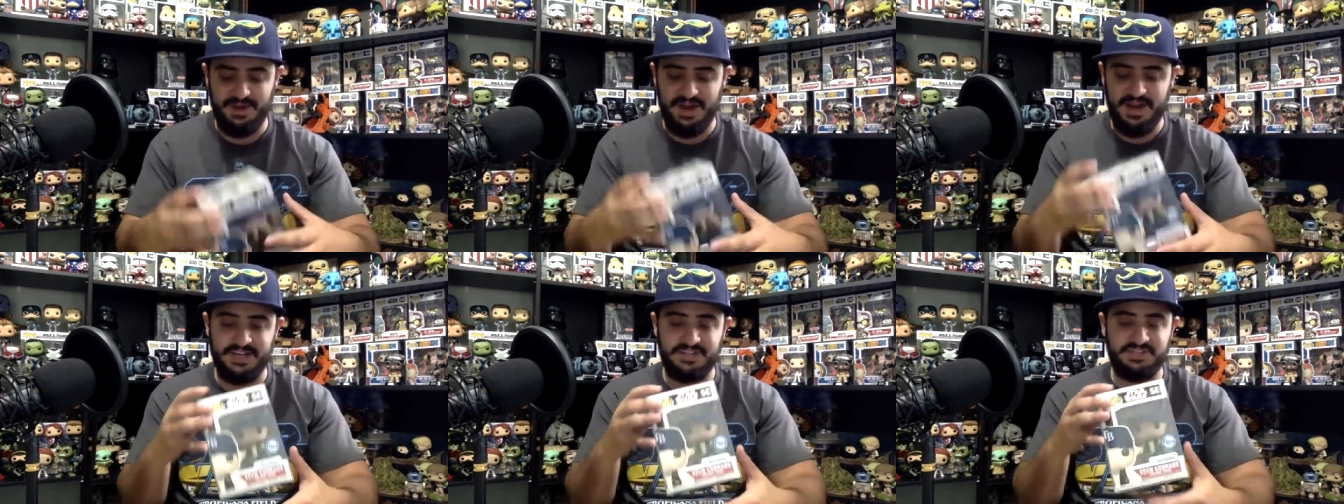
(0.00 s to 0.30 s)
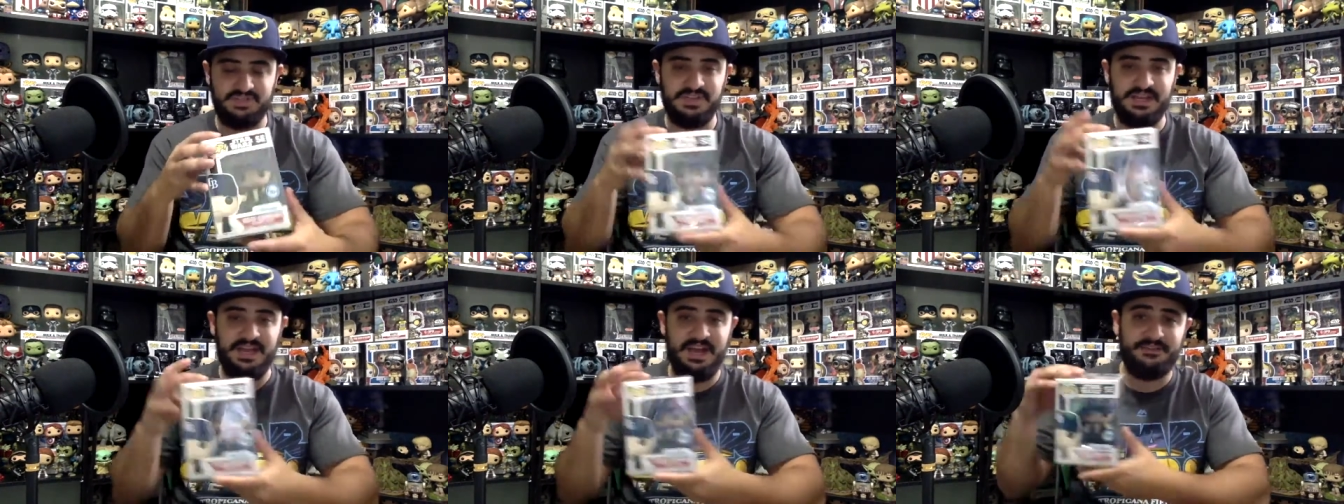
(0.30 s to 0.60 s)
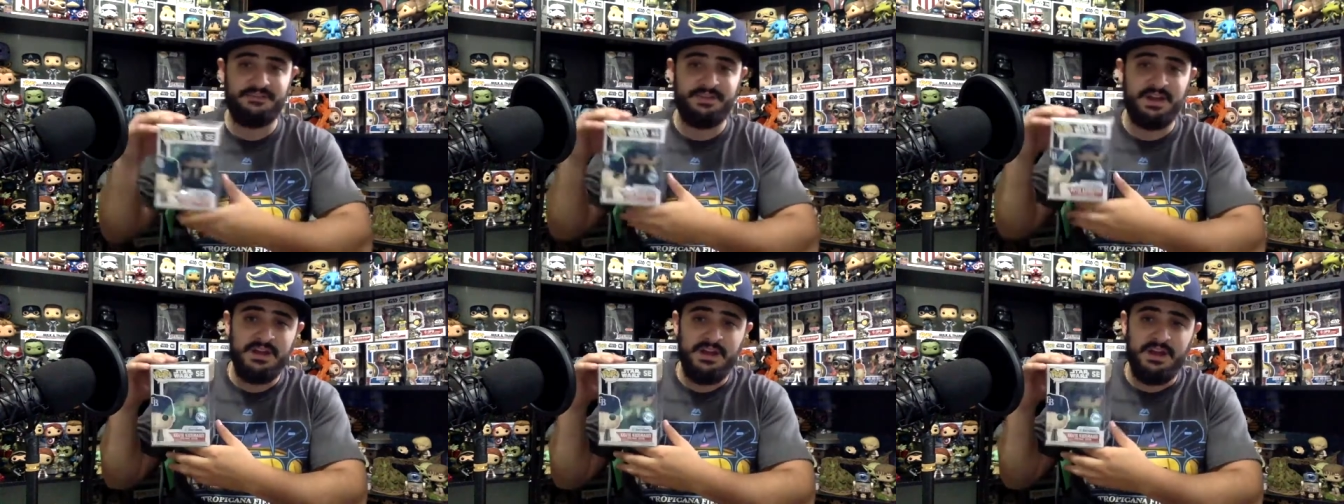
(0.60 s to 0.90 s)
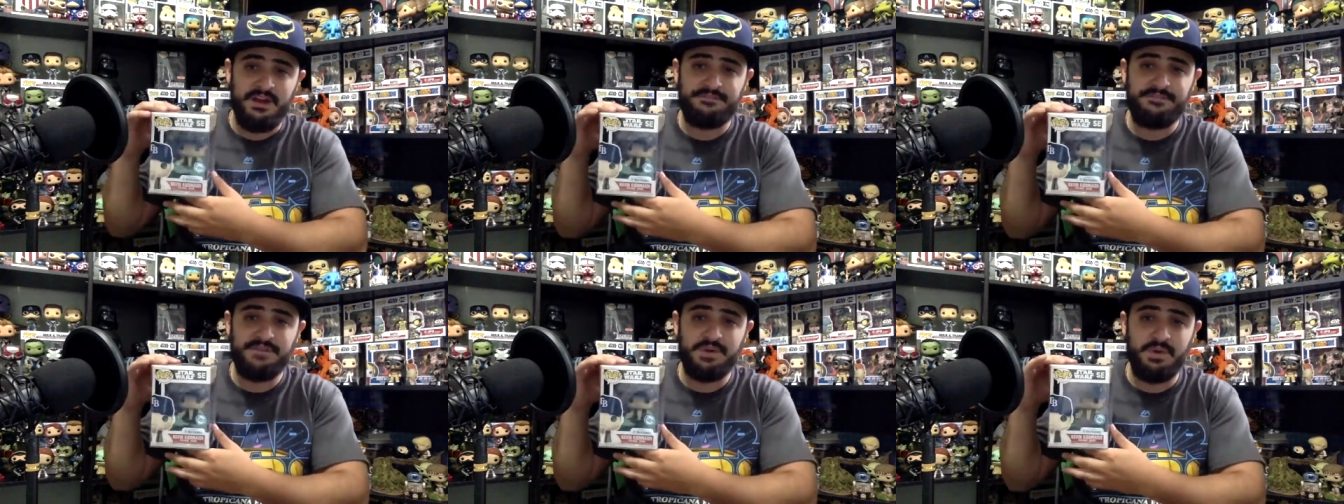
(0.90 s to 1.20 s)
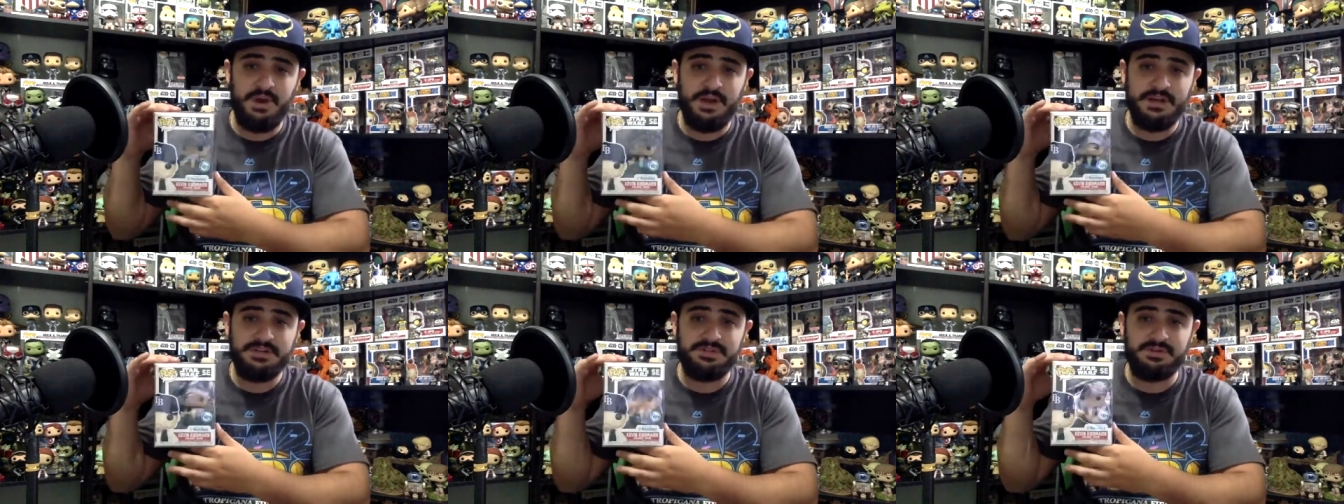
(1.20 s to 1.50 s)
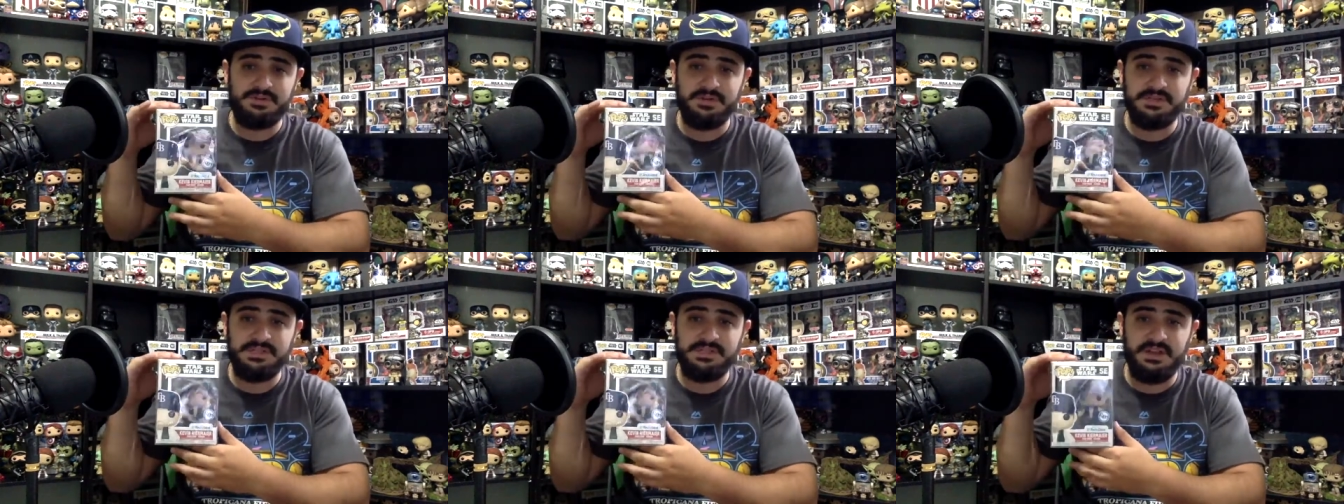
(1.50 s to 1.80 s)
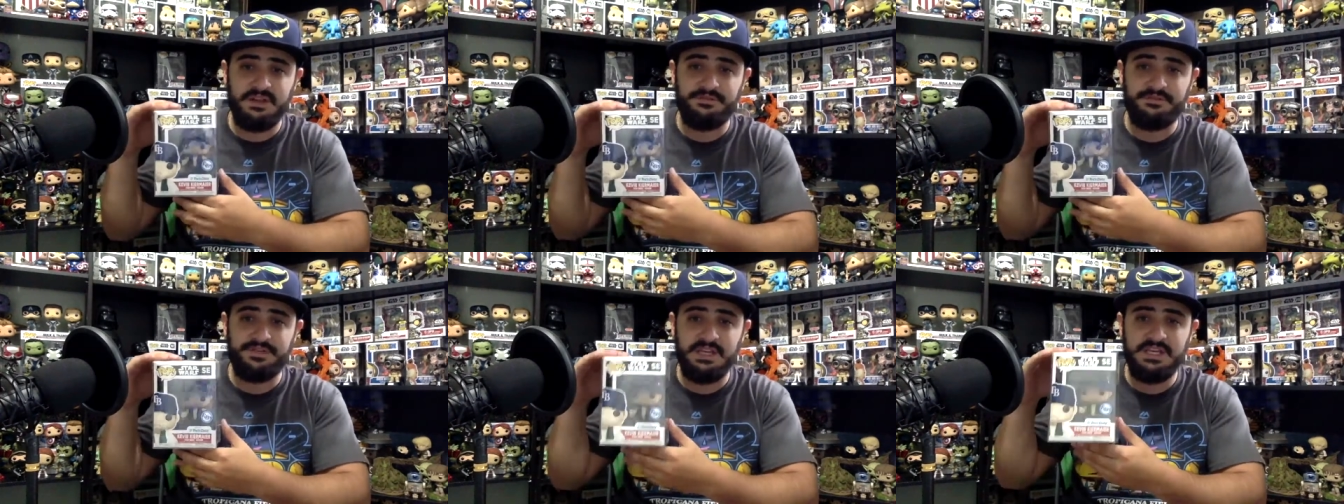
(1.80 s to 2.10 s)
I actually have a few
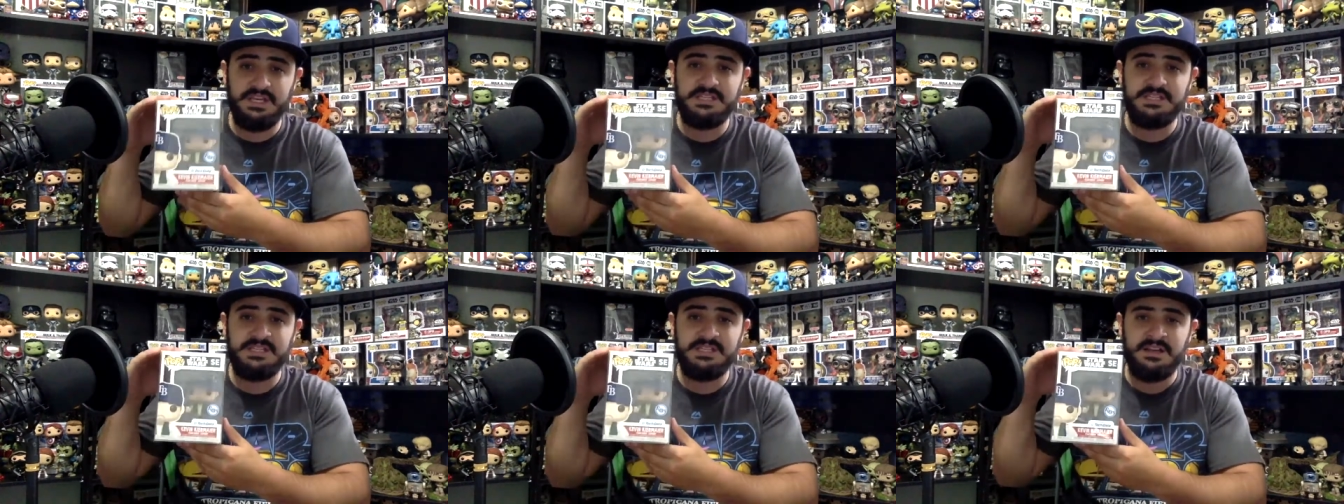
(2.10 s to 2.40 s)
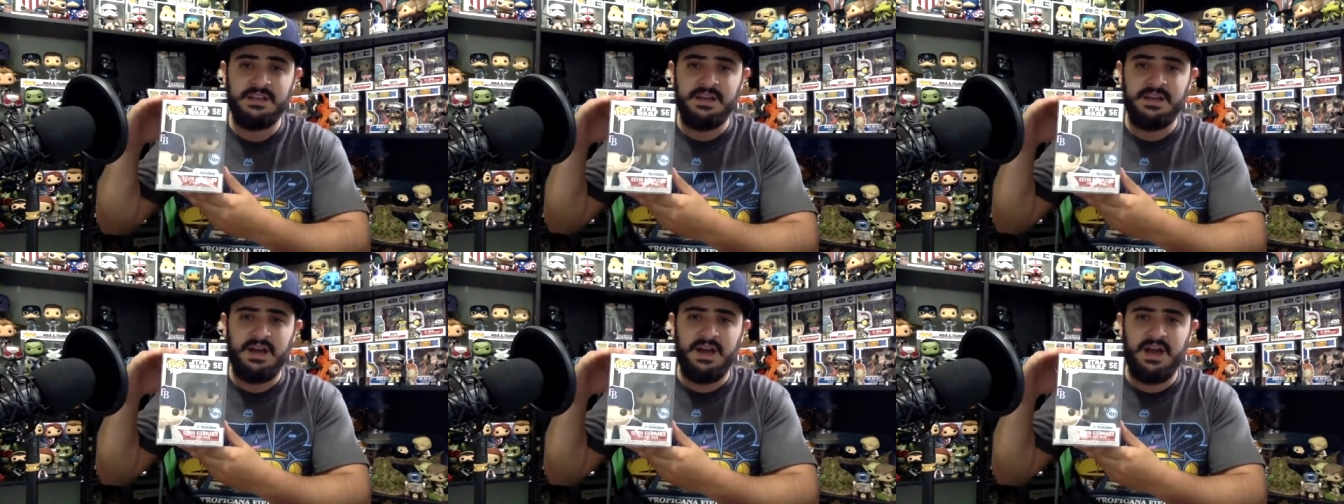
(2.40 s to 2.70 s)
extras of these